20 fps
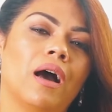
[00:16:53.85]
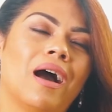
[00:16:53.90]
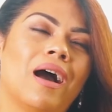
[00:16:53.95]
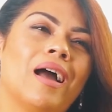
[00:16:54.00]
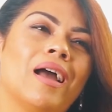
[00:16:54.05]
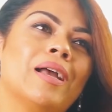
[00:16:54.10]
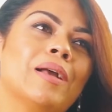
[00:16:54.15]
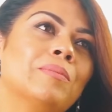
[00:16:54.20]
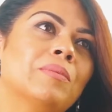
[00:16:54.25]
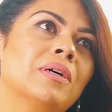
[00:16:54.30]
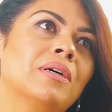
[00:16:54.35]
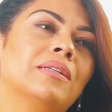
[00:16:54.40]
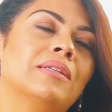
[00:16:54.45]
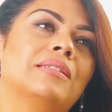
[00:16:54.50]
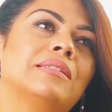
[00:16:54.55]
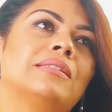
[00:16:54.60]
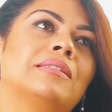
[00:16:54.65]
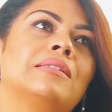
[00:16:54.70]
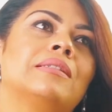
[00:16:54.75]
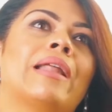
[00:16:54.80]
I am
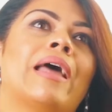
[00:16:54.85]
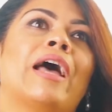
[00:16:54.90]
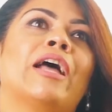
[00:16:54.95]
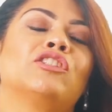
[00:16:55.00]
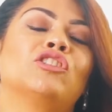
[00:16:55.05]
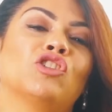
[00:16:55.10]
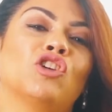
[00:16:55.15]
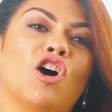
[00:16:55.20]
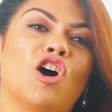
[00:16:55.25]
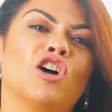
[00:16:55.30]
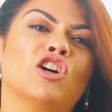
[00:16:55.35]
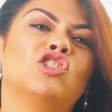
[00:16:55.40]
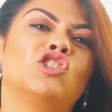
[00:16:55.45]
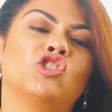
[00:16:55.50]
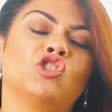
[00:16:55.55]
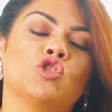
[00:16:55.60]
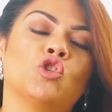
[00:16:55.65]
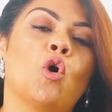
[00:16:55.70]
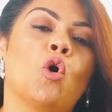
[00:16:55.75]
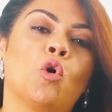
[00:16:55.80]
gonna snatch a
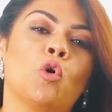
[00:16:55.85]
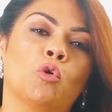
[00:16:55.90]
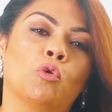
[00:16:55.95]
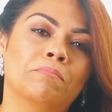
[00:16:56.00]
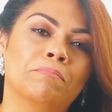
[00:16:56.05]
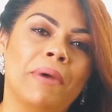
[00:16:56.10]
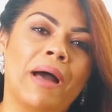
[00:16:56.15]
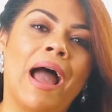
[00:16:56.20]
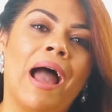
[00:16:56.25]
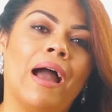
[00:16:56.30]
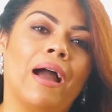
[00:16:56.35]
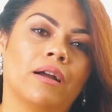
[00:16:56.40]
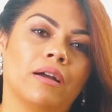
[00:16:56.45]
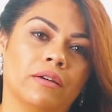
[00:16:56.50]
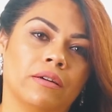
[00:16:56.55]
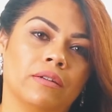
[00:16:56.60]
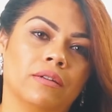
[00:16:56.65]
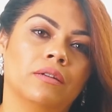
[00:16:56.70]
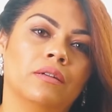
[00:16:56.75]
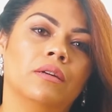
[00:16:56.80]
soul back
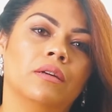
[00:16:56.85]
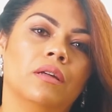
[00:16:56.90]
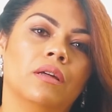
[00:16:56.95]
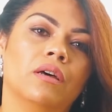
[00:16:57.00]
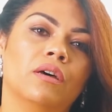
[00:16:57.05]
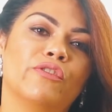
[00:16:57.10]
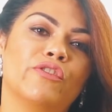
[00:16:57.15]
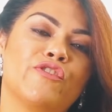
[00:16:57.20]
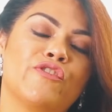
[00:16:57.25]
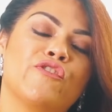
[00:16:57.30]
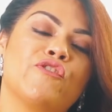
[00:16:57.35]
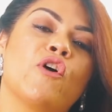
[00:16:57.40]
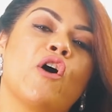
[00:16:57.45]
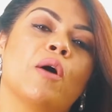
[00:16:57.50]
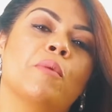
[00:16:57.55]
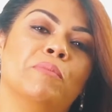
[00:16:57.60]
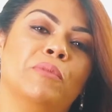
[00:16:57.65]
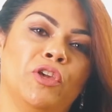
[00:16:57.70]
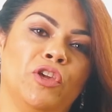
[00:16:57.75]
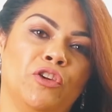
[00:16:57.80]

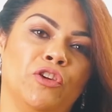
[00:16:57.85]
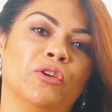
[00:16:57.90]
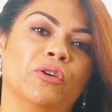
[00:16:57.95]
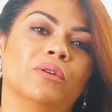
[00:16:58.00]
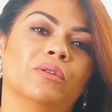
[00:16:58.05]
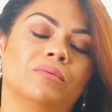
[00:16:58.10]
from you.